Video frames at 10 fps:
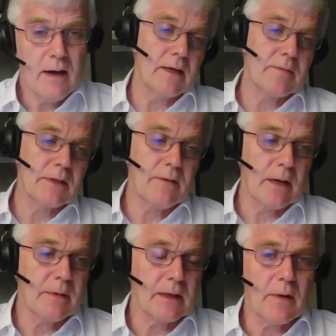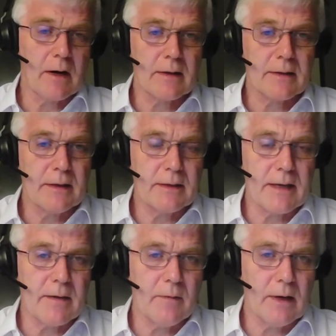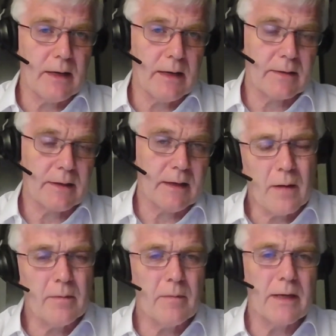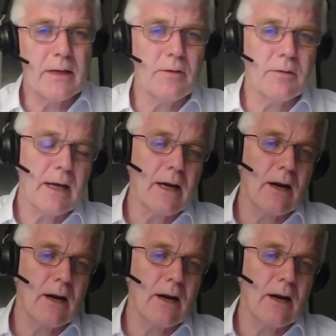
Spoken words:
I suppose, developing the markets in the same way as probably UK,